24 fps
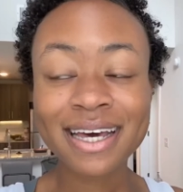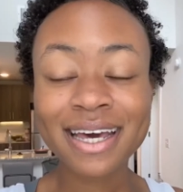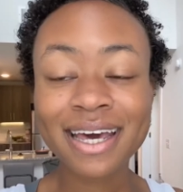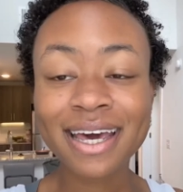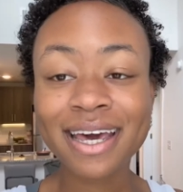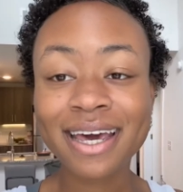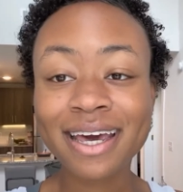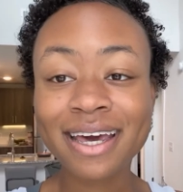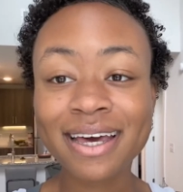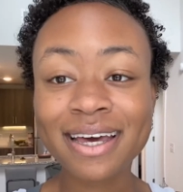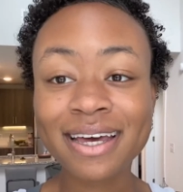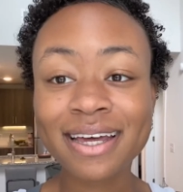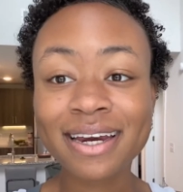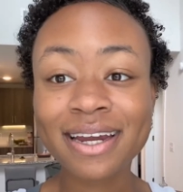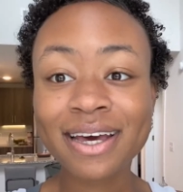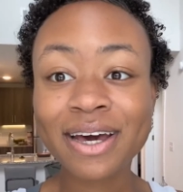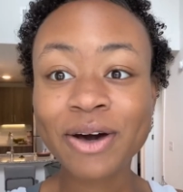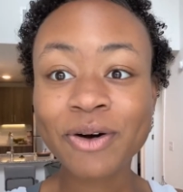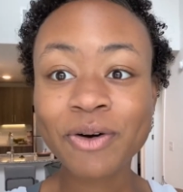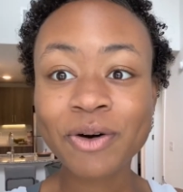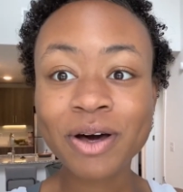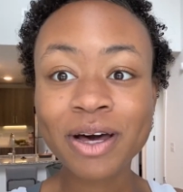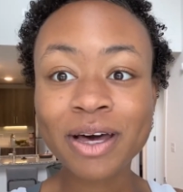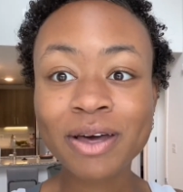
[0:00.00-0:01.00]
and
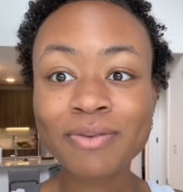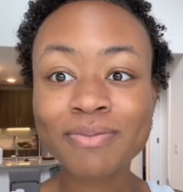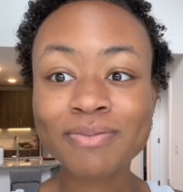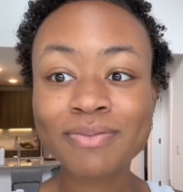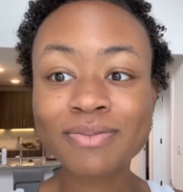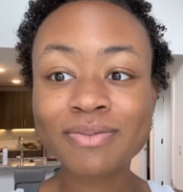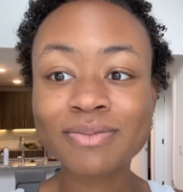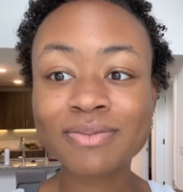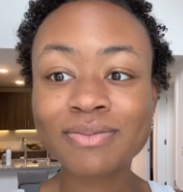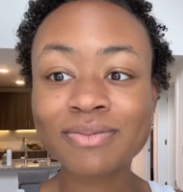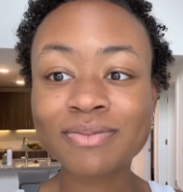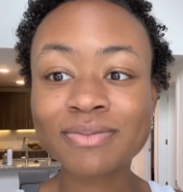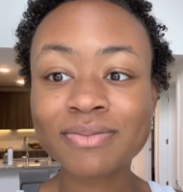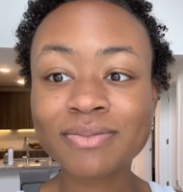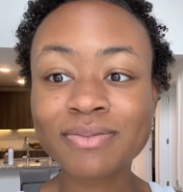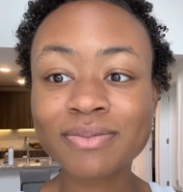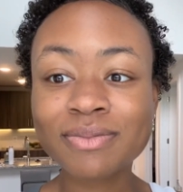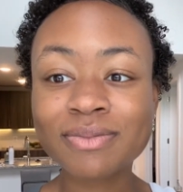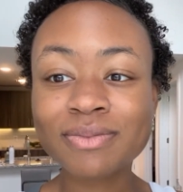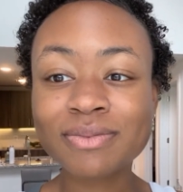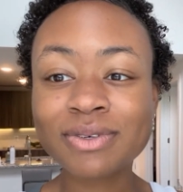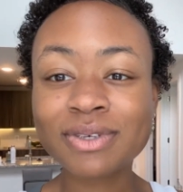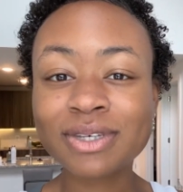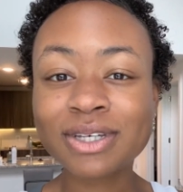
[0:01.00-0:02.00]
how I'm
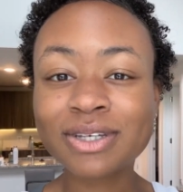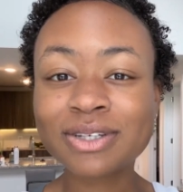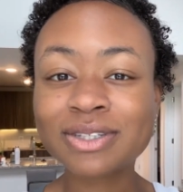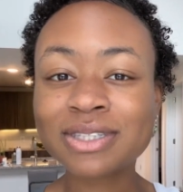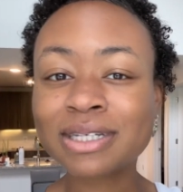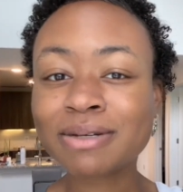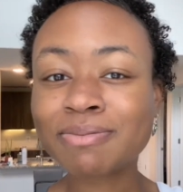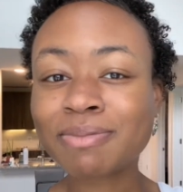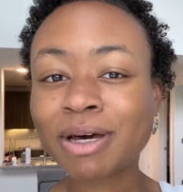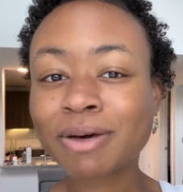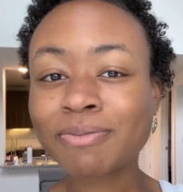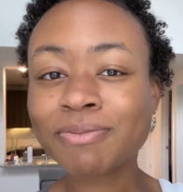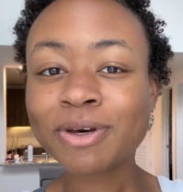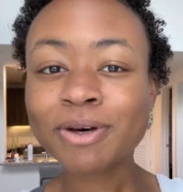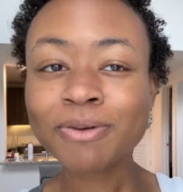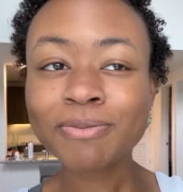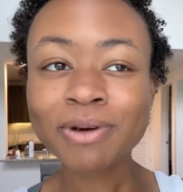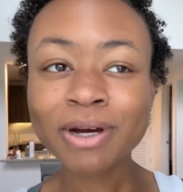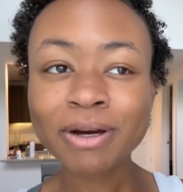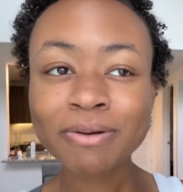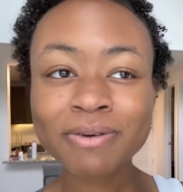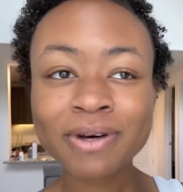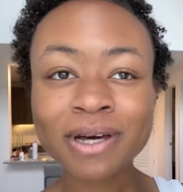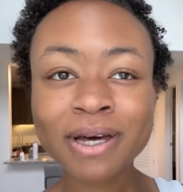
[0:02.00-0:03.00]
using my meal
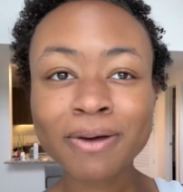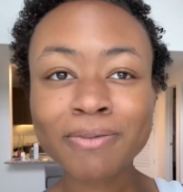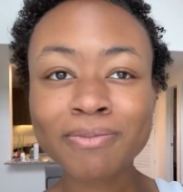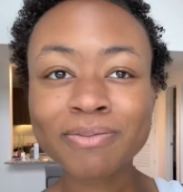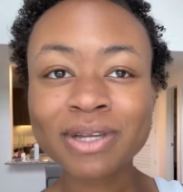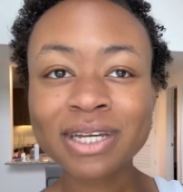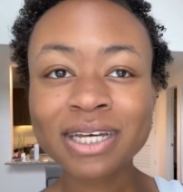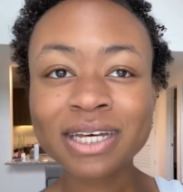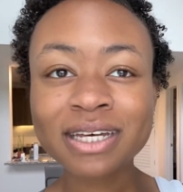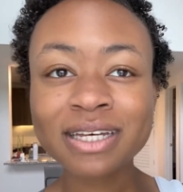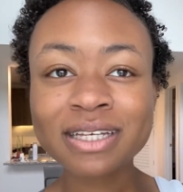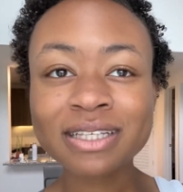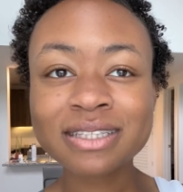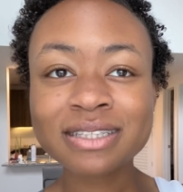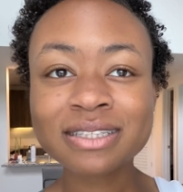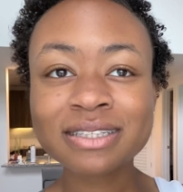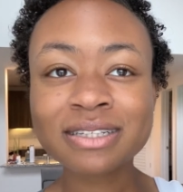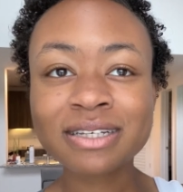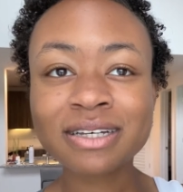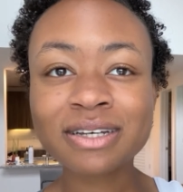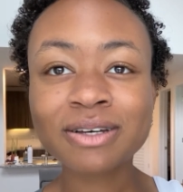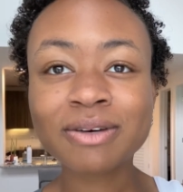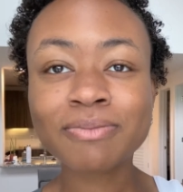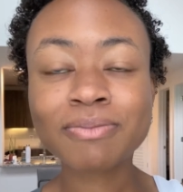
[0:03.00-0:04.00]
prep company.
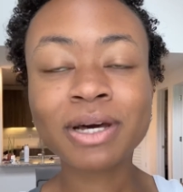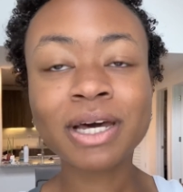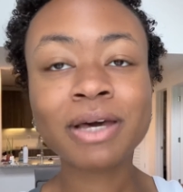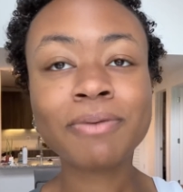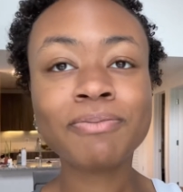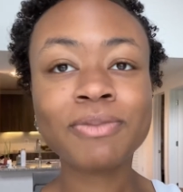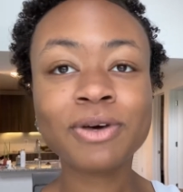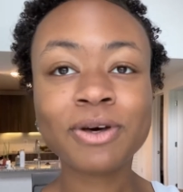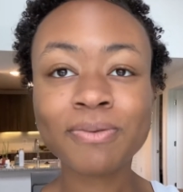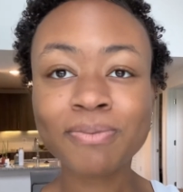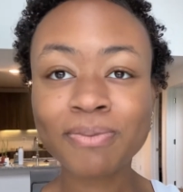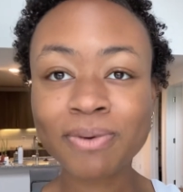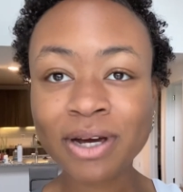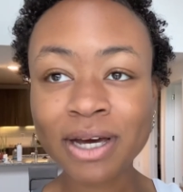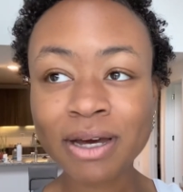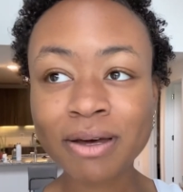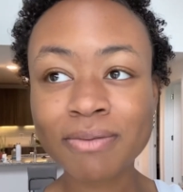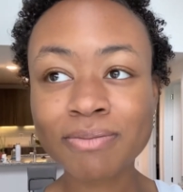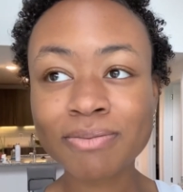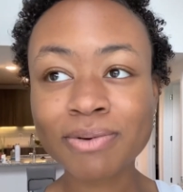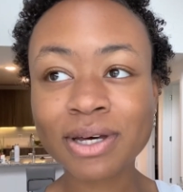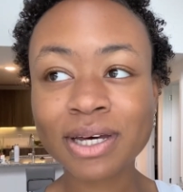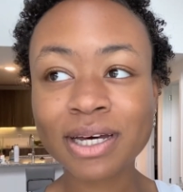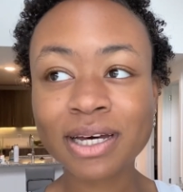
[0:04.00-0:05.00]
My meal prep
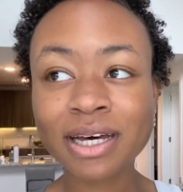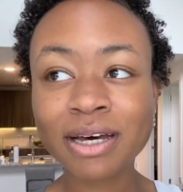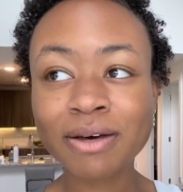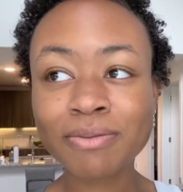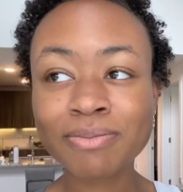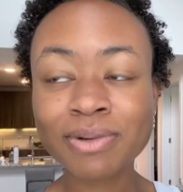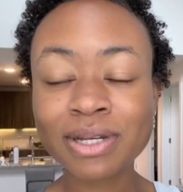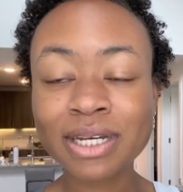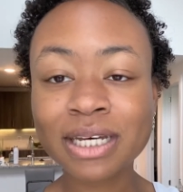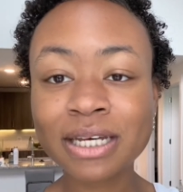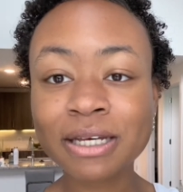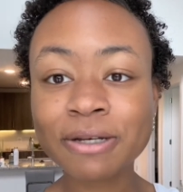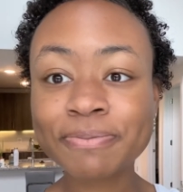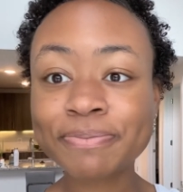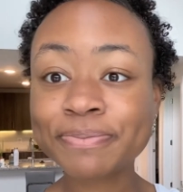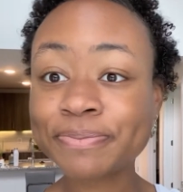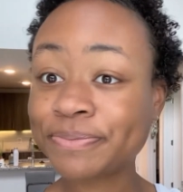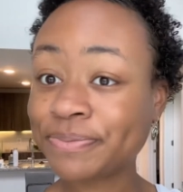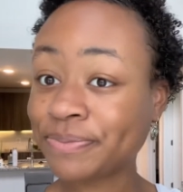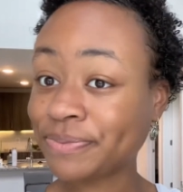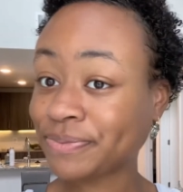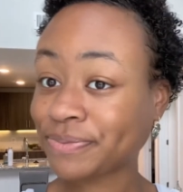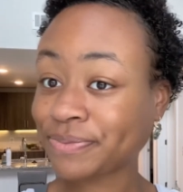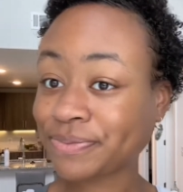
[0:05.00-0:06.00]
company
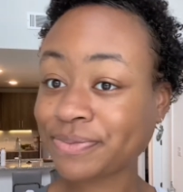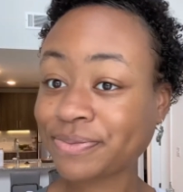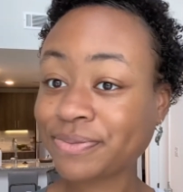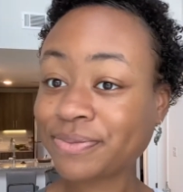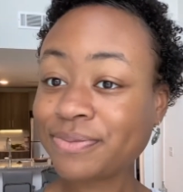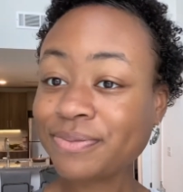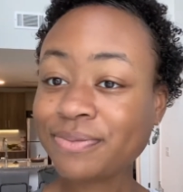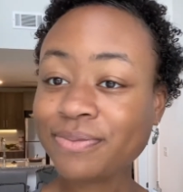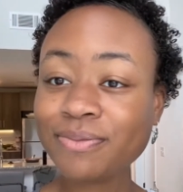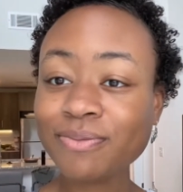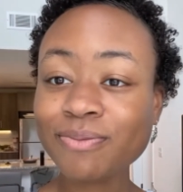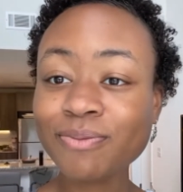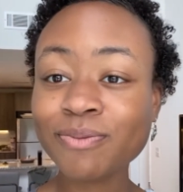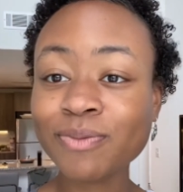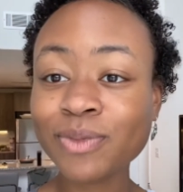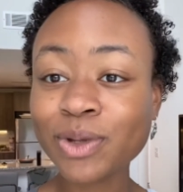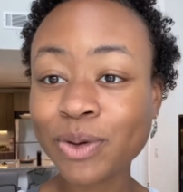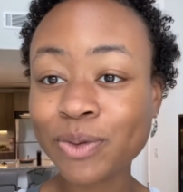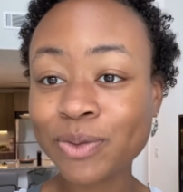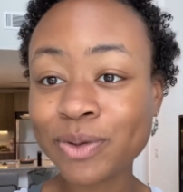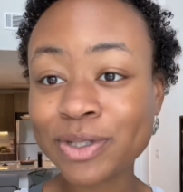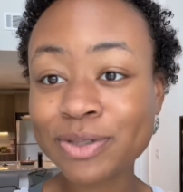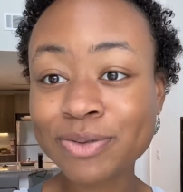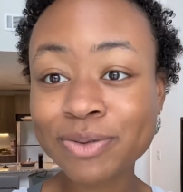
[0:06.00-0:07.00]

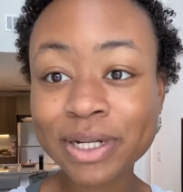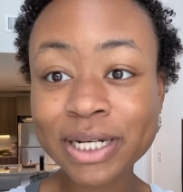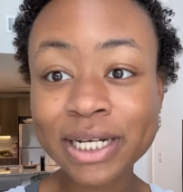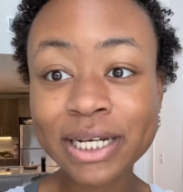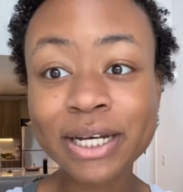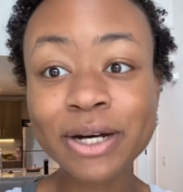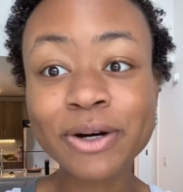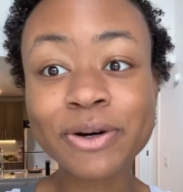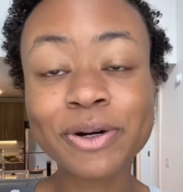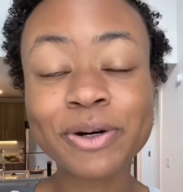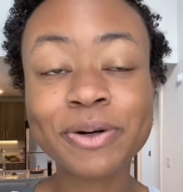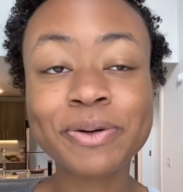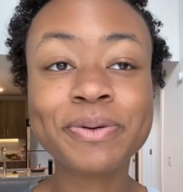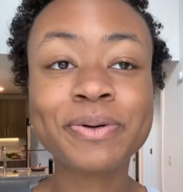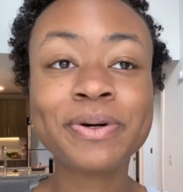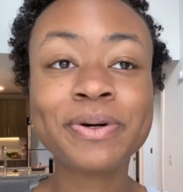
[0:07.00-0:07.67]
was ready. Hold on.